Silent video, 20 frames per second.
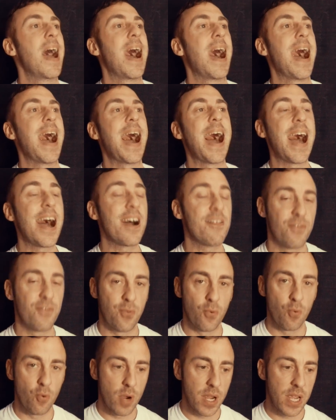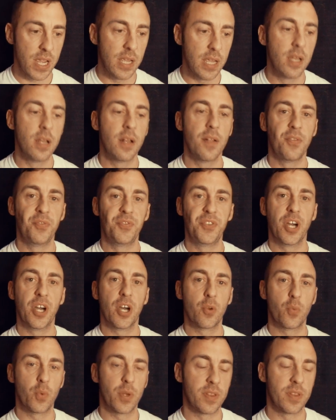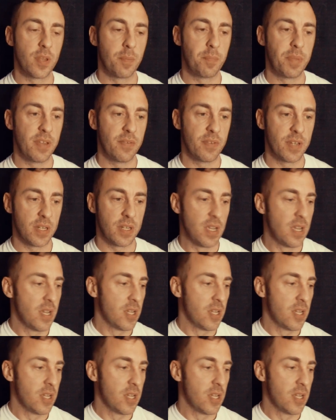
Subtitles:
halfway done with the pivot.